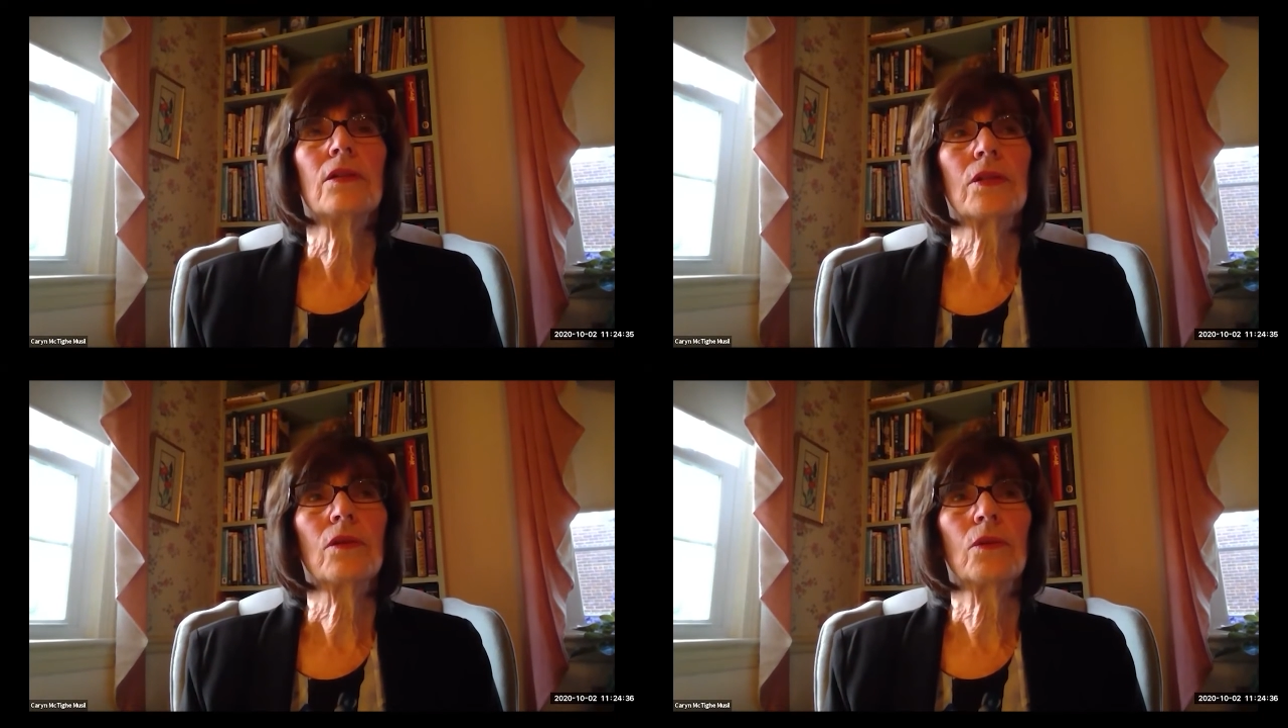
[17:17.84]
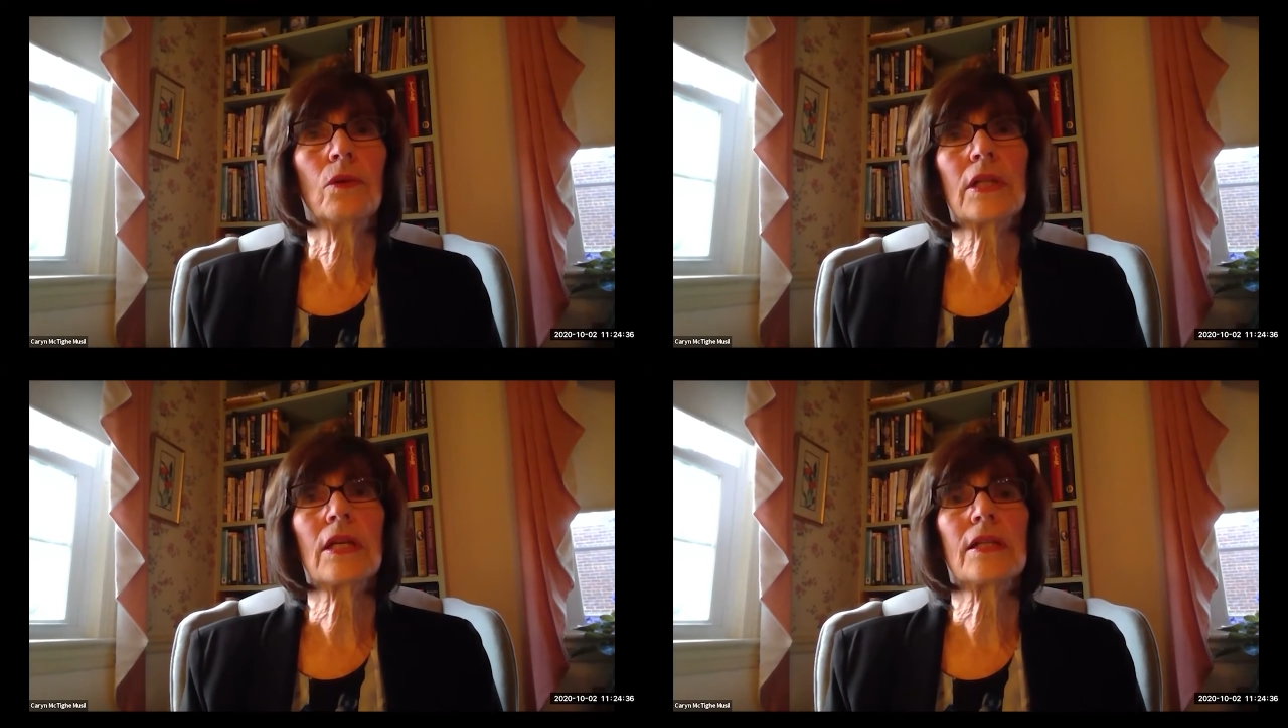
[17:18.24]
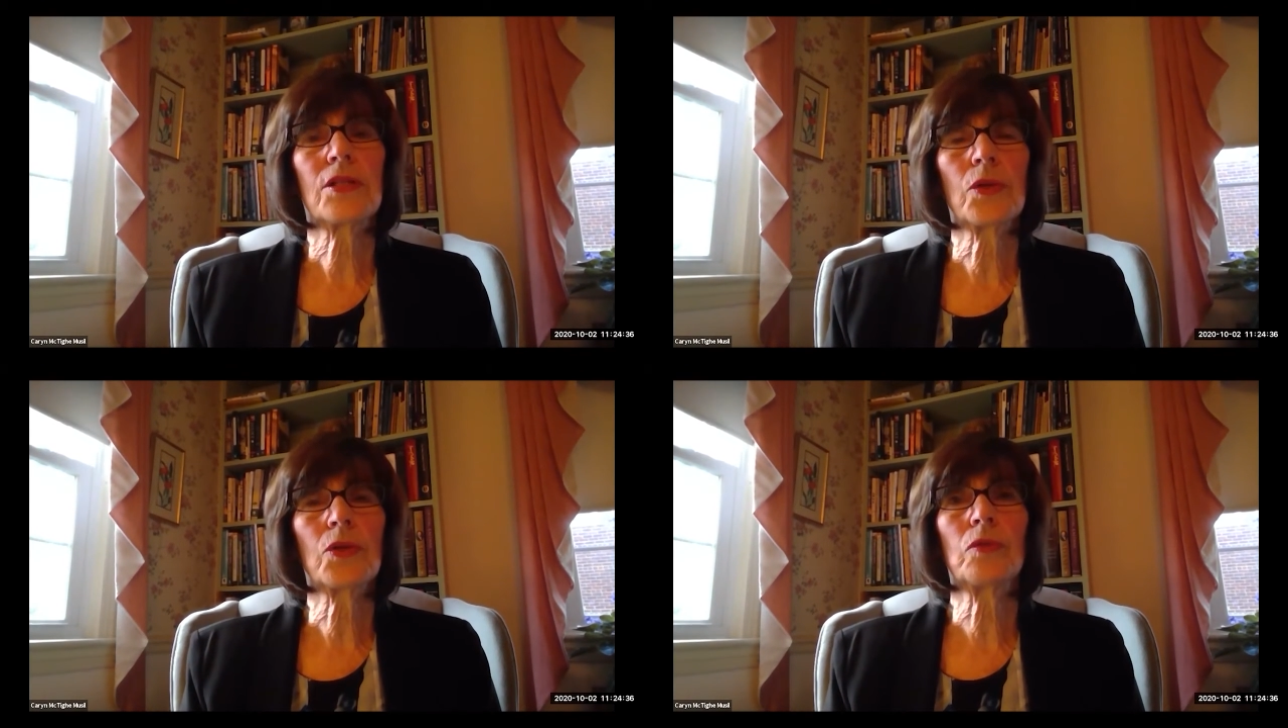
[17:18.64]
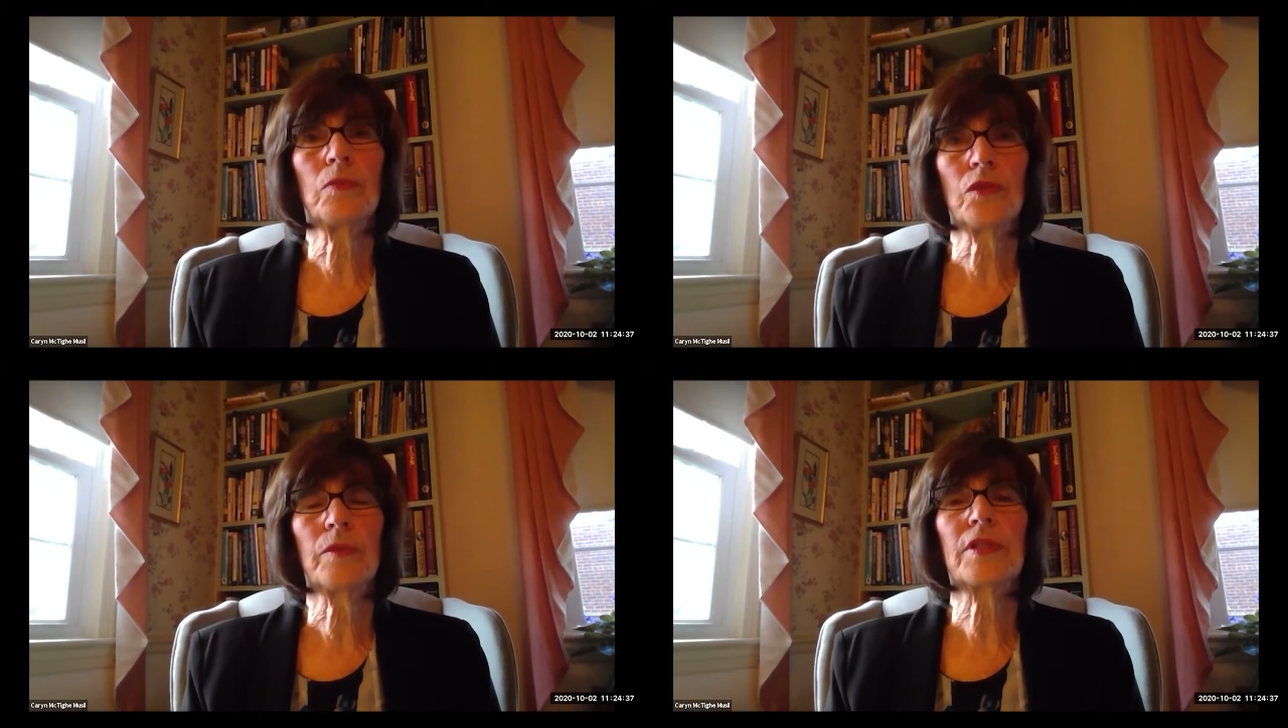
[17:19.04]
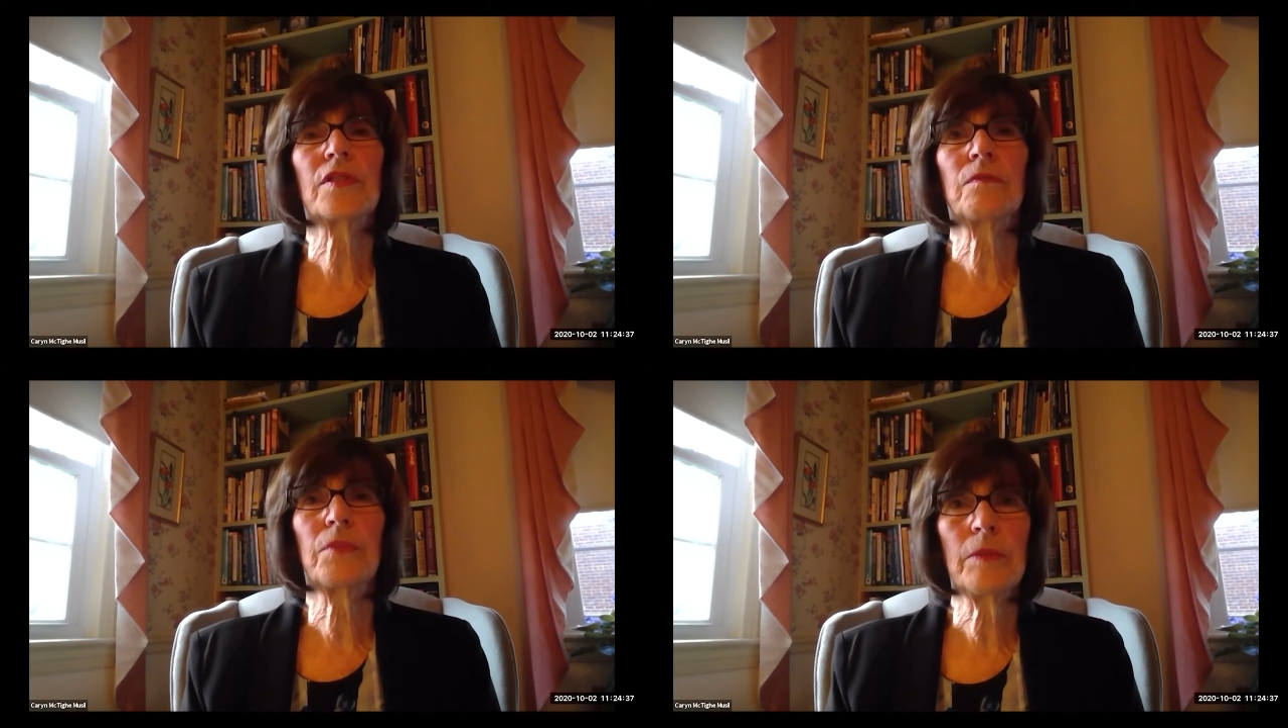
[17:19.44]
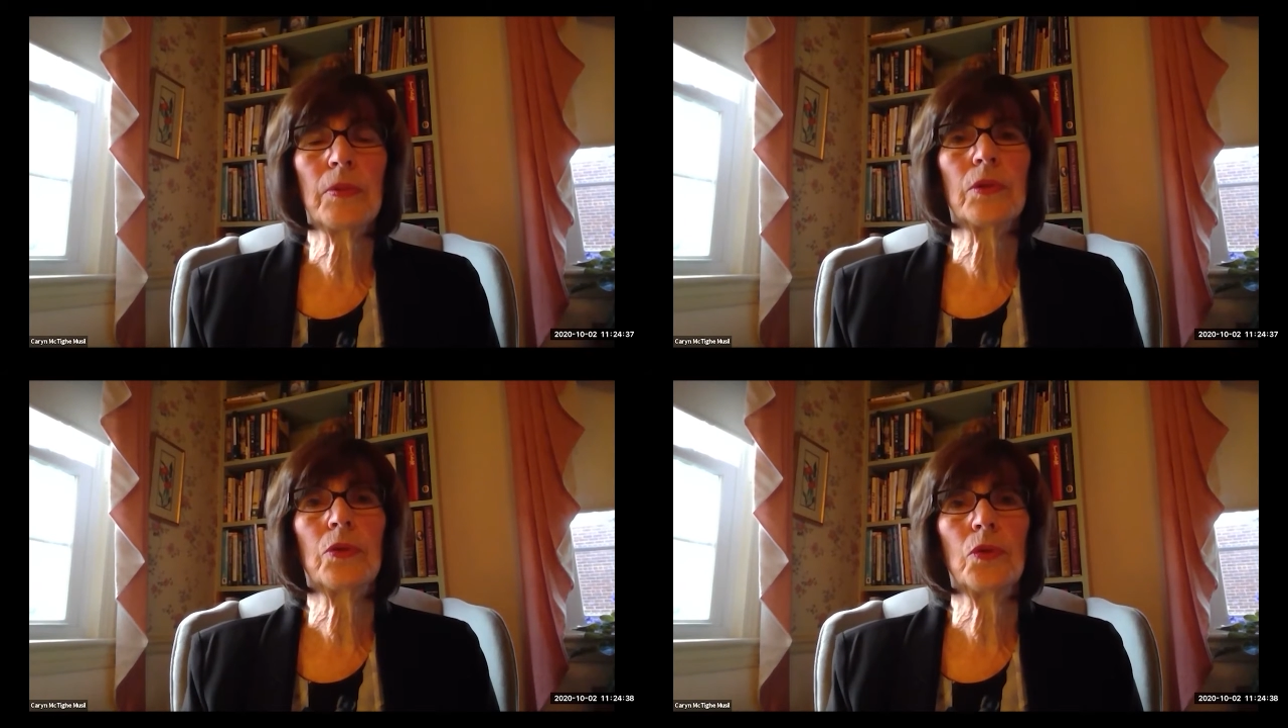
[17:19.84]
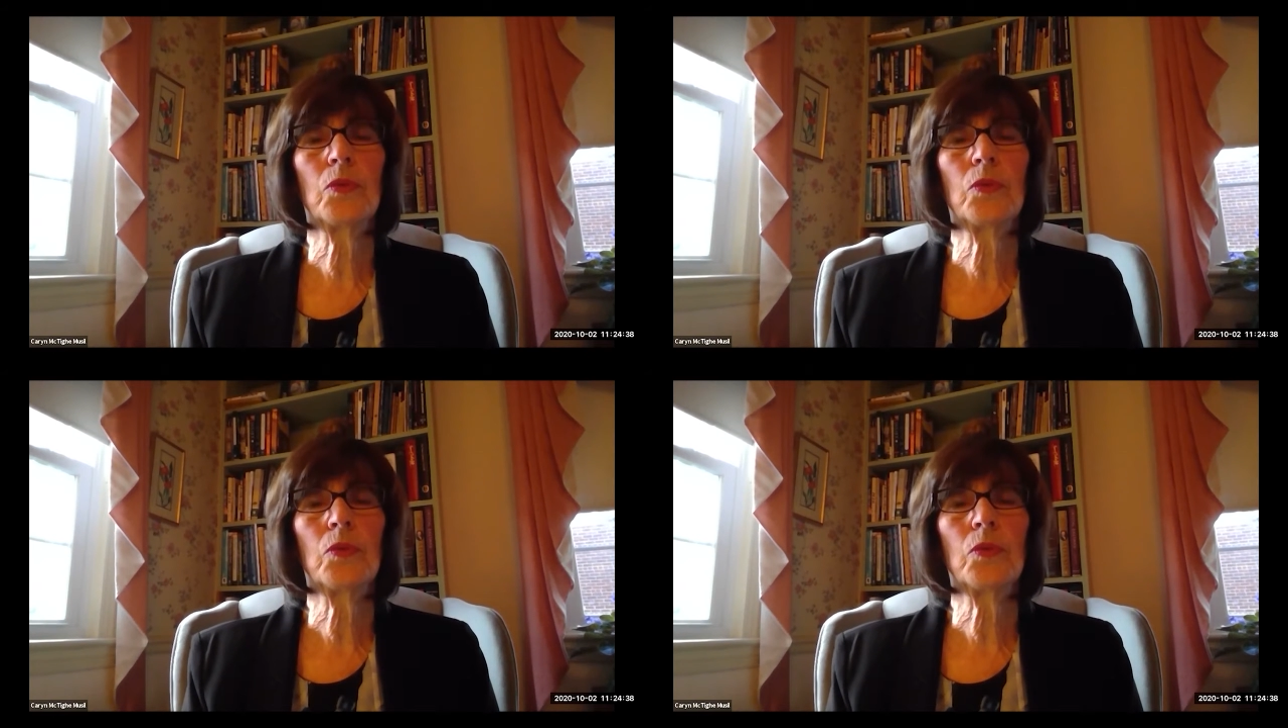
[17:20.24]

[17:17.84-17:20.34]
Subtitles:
organized social movements of people who